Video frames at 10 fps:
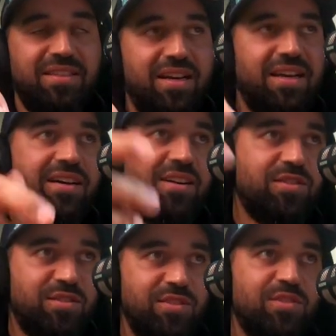I
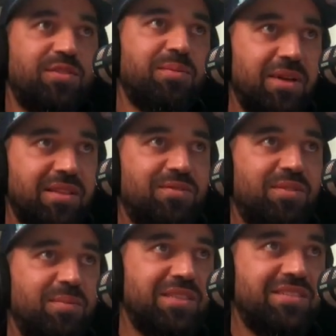also used to buy them
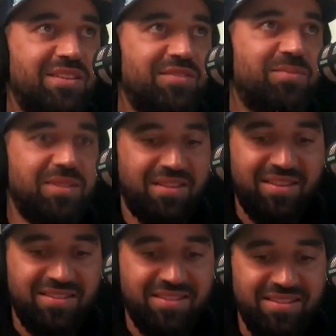for myself, but
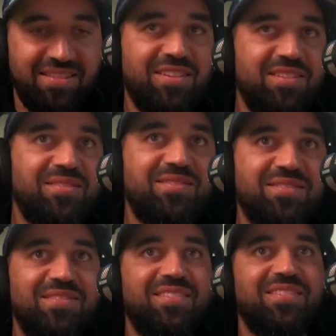that's
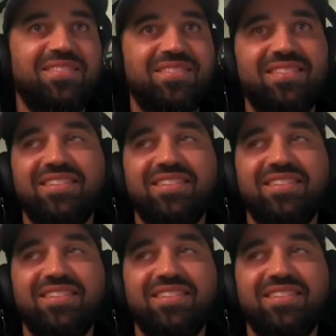That's a different conversation.